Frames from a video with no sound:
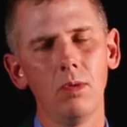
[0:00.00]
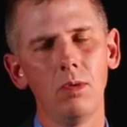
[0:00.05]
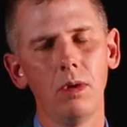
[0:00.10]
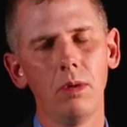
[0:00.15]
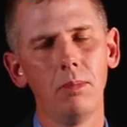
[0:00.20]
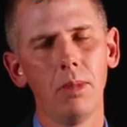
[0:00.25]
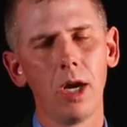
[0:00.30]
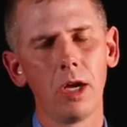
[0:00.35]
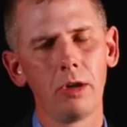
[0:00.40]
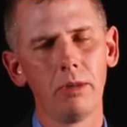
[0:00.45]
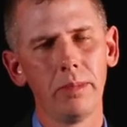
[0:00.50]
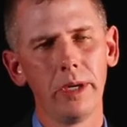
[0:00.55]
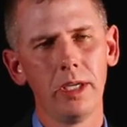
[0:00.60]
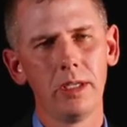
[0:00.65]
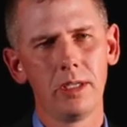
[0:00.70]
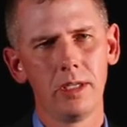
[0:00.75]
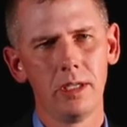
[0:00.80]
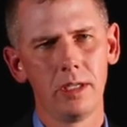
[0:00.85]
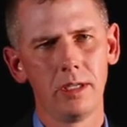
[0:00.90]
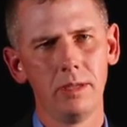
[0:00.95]
Well,
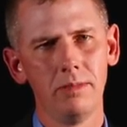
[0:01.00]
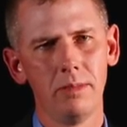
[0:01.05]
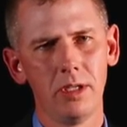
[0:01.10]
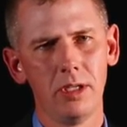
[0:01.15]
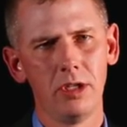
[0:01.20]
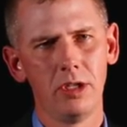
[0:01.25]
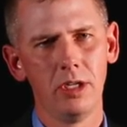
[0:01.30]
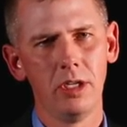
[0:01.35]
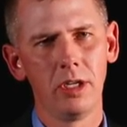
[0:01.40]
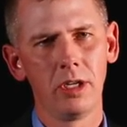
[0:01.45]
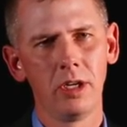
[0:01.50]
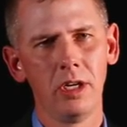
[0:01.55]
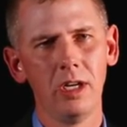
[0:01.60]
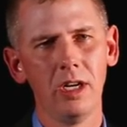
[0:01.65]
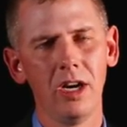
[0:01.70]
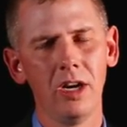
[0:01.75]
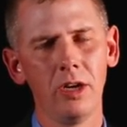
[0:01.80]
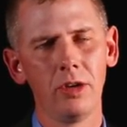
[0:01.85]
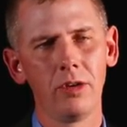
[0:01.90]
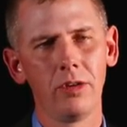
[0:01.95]
model-based systems
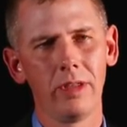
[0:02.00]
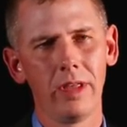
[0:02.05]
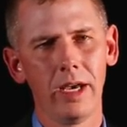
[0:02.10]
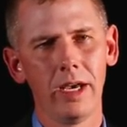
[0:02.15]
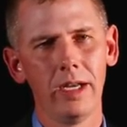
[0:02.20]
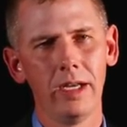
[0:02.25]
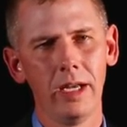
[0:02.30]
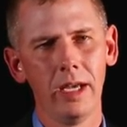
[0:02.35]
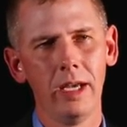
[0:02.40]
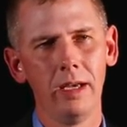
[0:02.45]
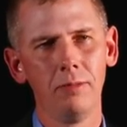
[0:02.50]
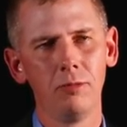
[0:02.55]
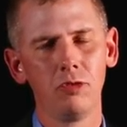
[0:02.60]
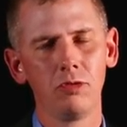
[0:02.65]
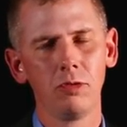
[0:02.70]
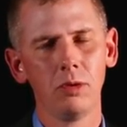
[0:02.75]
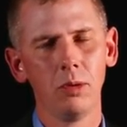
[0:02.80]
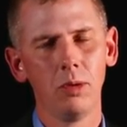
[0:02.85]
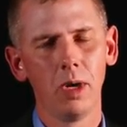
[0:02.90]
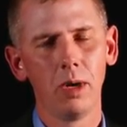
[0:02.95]
engineering under that name
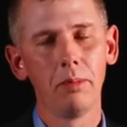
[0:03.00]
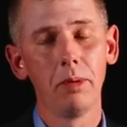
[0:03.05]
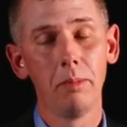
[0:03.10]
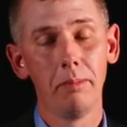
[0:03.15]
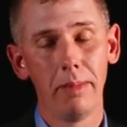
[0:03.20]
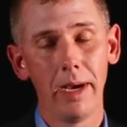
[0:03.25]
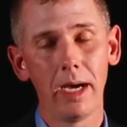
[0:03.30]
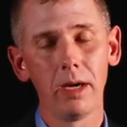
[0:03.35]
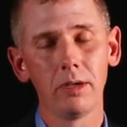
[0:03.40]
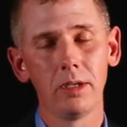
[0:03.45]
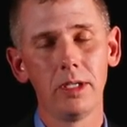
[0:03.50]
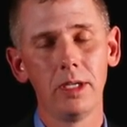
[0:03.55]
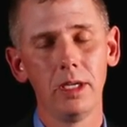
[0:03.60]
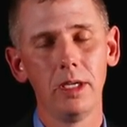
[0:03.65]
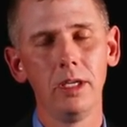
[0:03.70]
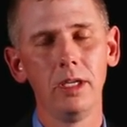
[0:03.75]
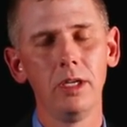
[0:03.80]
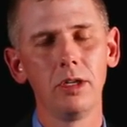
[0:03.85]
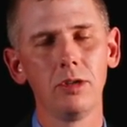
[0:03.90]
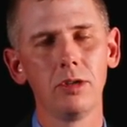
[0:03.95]
grew up about
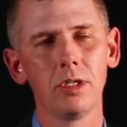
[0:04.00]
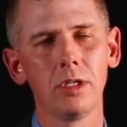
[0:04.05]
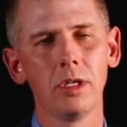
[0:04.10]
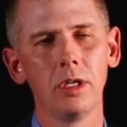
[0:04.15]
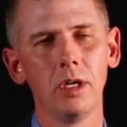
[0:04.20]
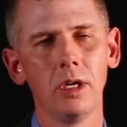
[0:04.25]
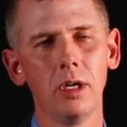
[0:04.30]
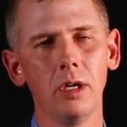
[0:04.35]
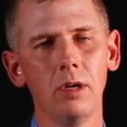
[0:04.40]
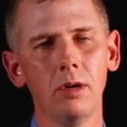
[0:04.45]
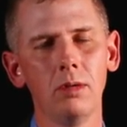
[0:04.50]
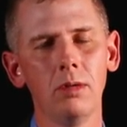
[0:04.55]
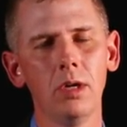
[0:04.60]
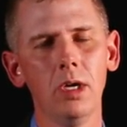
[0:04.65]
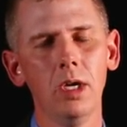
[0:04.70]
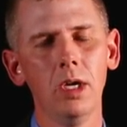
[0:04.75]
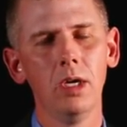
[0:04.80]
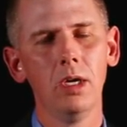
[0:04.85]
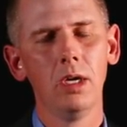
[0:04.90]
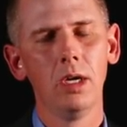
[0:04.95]
10 years ago.
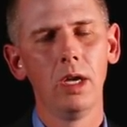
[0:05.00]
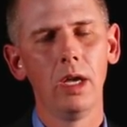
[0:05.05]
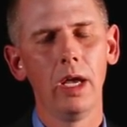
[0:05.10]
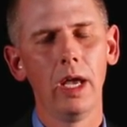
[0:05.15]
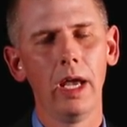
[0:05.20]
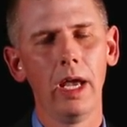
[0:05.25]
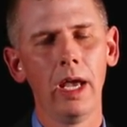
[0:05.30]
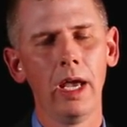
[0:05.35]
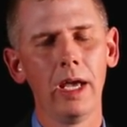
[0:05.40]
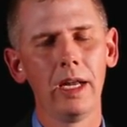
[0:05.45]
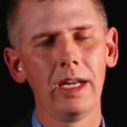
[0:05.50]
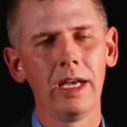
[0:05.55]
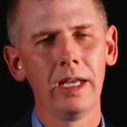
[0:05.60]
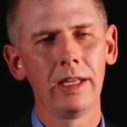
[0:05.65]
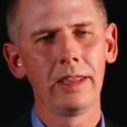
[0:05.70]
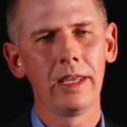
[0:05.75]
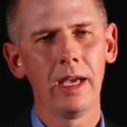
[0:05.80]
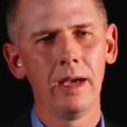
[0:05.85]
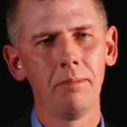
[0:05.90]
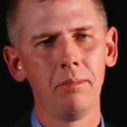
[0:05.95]
And
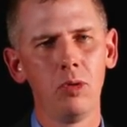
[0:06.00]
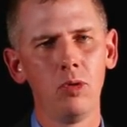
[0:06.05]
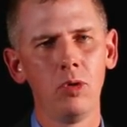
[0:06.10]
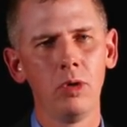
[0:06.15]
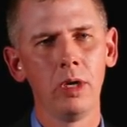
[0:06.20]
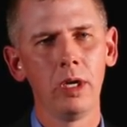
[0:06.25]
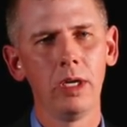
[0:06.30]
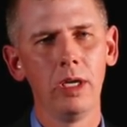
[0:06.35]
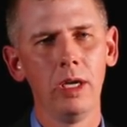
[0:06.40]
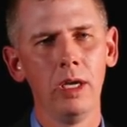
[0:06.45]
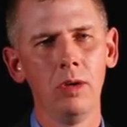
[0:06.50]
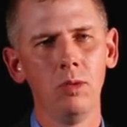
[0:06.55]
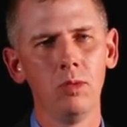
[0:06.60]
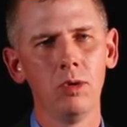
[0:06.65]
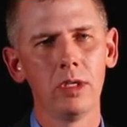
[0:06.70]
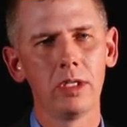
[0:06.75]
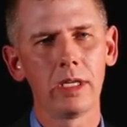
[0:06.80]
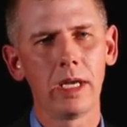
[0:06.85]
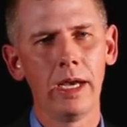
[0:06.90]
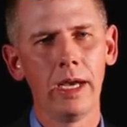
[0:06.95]
at that point, it
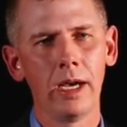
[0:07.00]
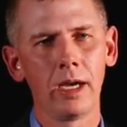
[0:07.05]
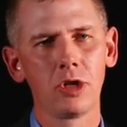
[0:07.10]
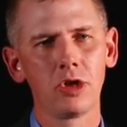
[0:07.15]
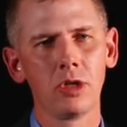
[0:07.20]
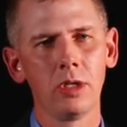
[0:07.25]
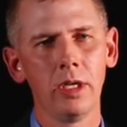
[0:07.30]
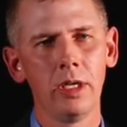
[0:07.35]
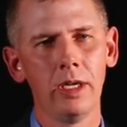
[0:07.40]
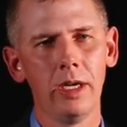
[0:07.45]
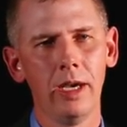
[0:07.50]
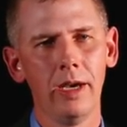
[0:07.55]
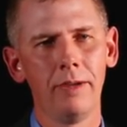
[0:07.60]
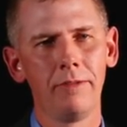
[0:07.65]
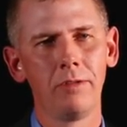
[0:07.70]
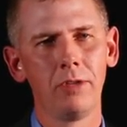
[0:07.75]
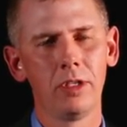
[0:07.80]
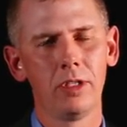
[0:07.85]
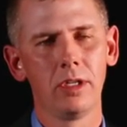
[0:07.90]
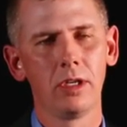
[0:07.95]
was actually an
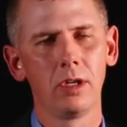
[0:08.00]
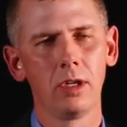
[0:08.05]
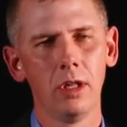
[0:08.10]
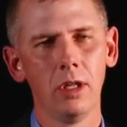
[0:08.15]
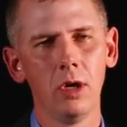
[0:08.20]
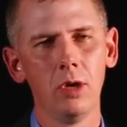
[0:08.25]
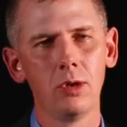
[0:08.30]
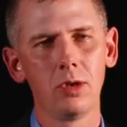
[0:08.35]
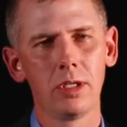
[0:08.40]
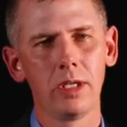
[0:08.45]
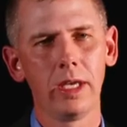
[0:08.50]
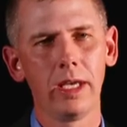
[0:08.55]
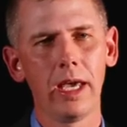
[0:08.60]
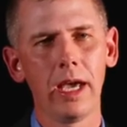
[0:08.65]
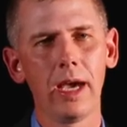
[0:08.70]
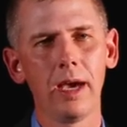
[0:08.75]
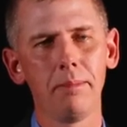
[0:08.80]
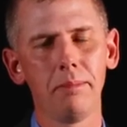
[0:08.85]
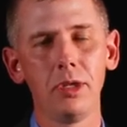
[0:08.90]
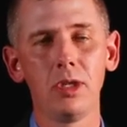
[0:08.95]
effort to close the
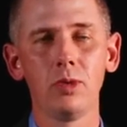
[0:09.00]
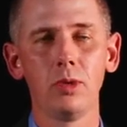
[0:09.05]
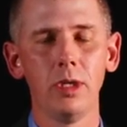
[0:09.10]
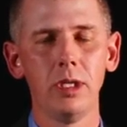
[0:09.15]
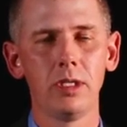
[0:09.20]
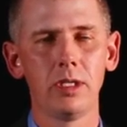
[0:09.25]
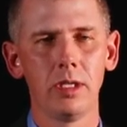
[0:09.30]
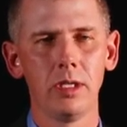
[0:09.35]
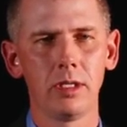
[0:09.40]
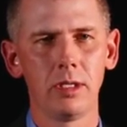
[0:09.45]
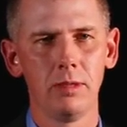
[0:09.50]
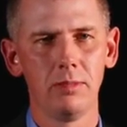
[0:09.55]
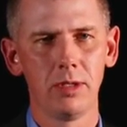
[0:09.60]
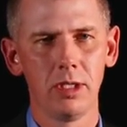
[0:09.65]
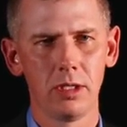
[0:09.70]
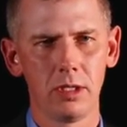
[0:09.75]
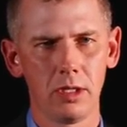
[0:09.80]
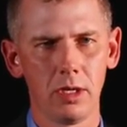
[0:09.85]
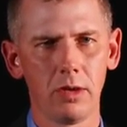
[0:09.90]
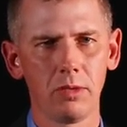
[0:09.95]
gap between
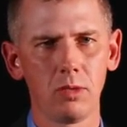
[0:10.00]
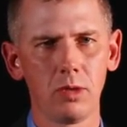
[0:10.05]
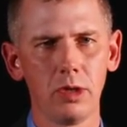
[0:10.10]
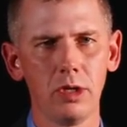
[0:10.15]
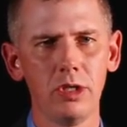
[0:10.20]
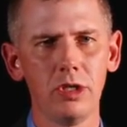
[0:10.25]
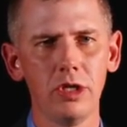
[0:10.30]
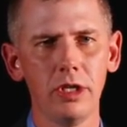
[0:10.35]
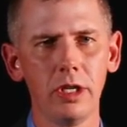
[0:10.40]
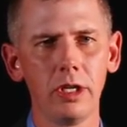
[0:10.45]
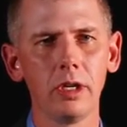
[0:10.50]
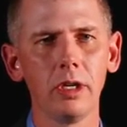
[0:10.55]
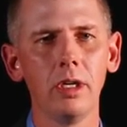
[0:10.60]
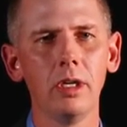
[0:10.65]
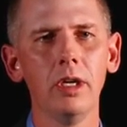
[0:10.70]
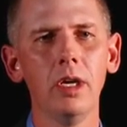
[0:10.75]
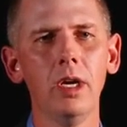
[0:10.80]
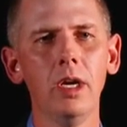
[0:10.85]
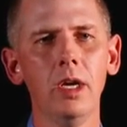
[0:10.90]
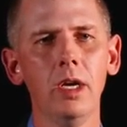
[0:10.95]
systems and software engineering.